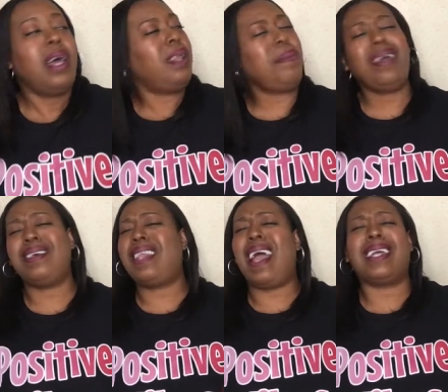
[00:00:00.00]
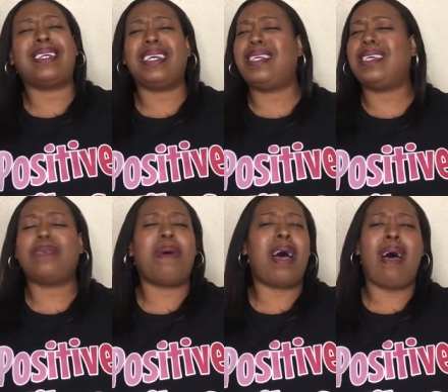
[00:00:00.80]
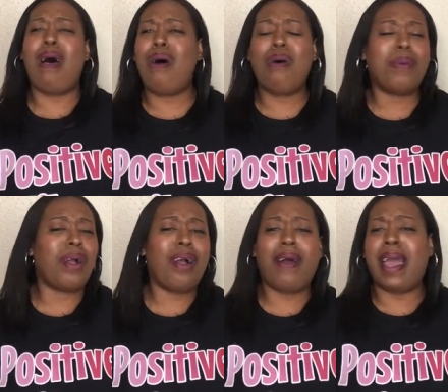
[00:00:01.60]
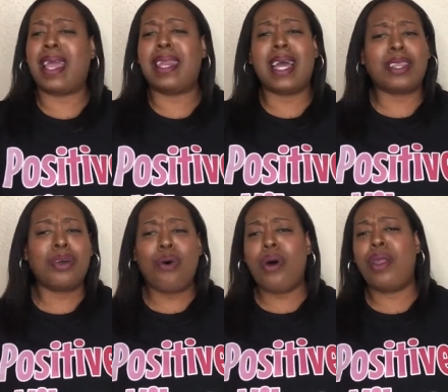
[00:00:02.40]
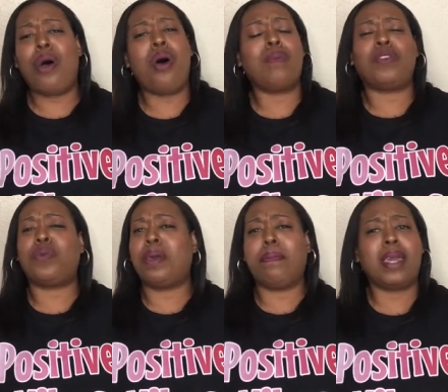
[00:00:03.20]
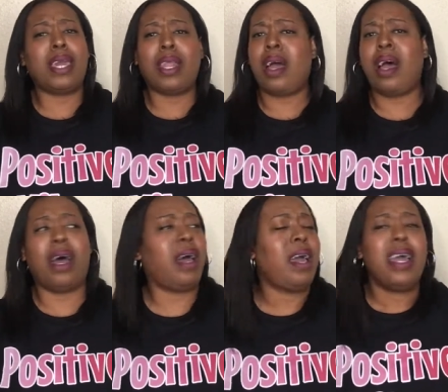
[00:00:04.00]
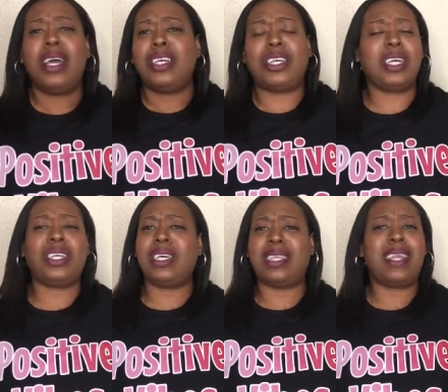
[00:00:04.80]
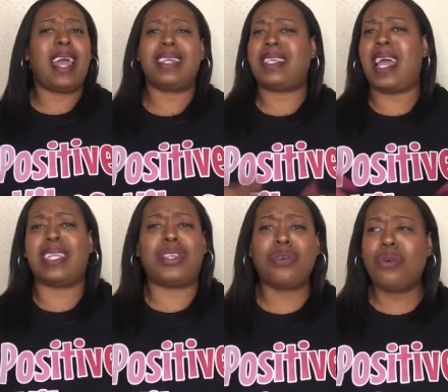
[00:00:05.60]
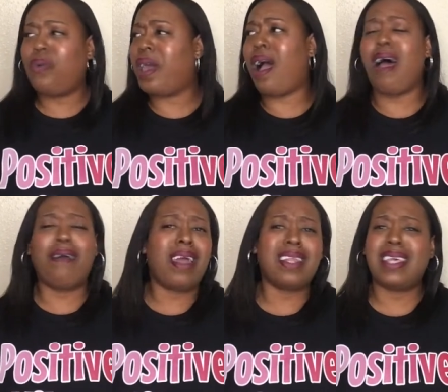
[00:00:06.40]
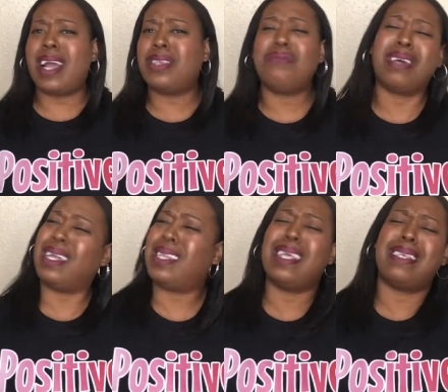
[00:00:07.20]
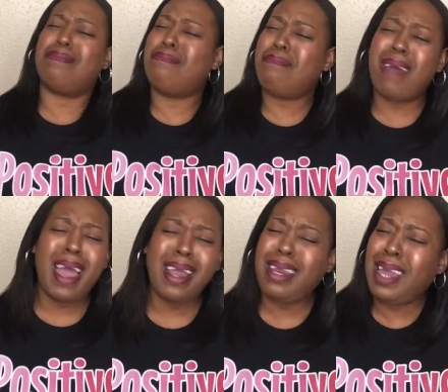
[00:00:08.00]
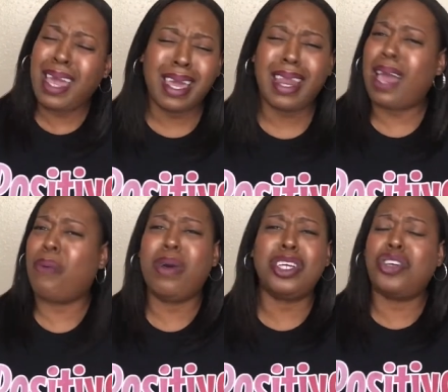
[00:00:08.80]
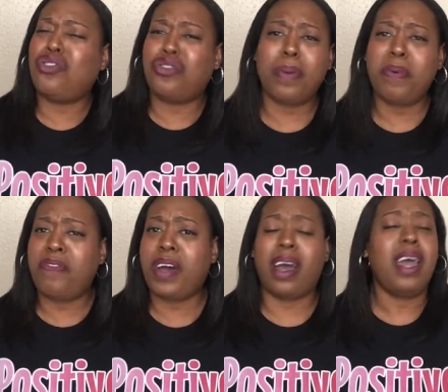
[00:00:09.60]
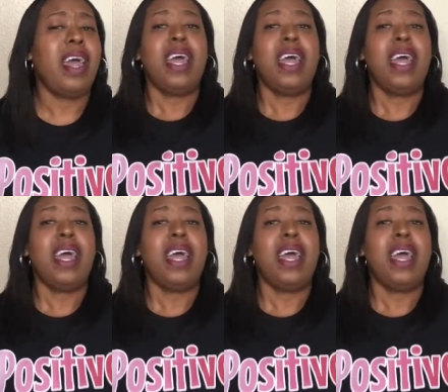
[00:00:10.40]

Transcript: Lemire's like, she just my home girl. Ain't nothing going on between me and her. She just did a tattoo. We all there to tattoo and get this money. Like, what is you tripping for?